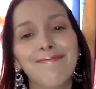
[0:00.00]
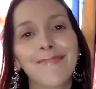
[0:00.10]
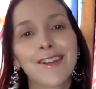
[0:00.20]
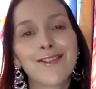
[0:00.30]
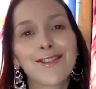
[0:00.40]

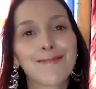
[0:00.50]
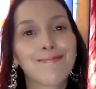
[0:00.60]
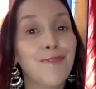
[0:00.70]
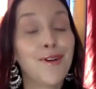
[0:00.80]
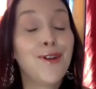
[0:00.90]
because
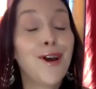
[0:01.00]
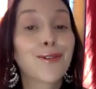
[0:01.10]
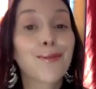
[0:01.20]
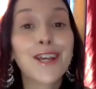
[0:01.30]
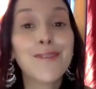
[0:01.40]
who
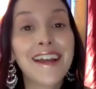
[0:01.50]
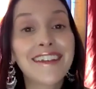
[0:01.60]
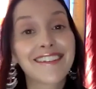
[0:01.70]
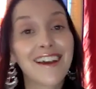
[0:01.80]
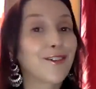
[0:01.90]
knows what you might
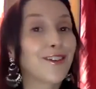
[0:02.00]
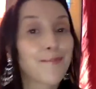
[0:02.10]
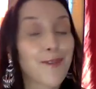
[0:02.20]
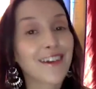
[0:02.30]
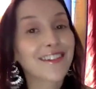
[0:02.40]
discover in the
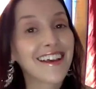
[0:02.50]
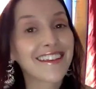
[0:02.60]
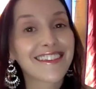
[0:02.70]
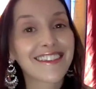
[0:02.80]
process.